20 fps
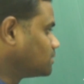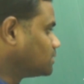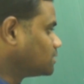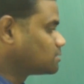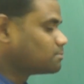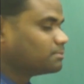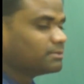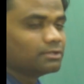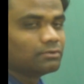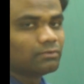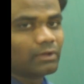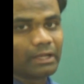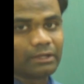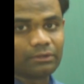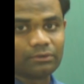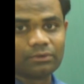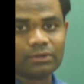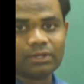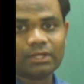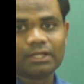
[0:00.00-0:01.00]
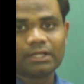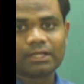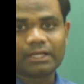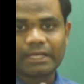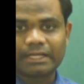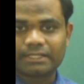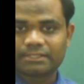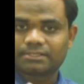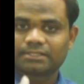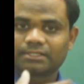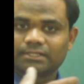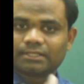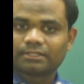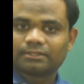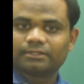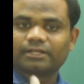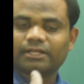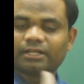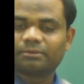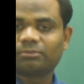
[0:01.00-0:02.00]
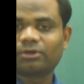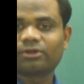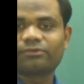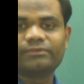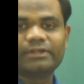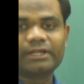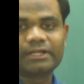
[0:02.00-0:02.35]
with its middle value as the number of